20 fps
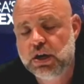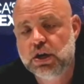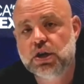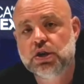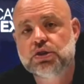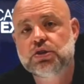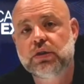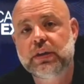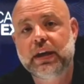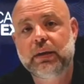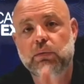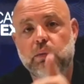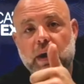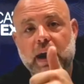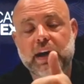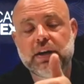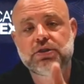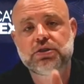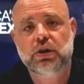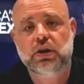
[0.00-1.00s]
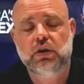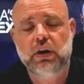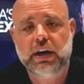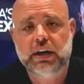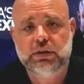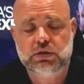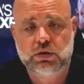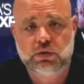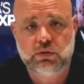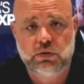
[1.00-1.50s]
So they raise your
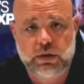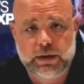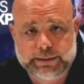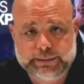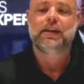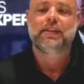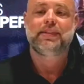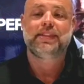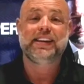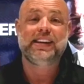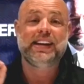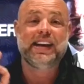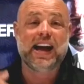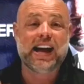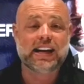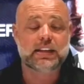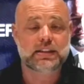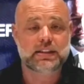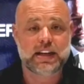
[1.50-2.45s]
credit score. The next